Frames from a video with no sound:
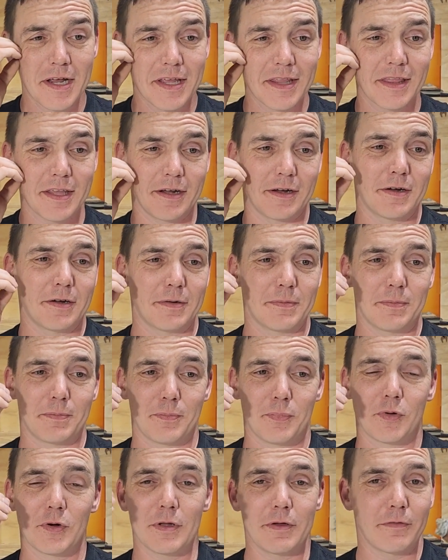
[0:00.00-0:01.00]
They're
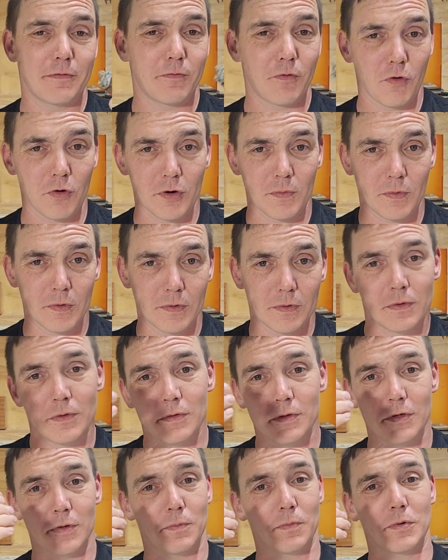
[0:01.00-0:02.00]
pretty
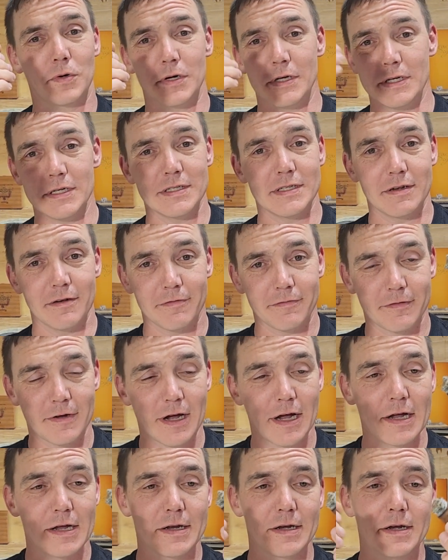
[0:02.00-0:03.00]
affordable. They're pretty easy to
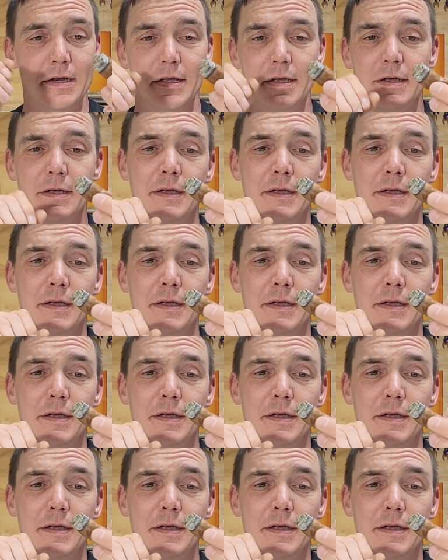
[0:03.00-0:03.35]
find.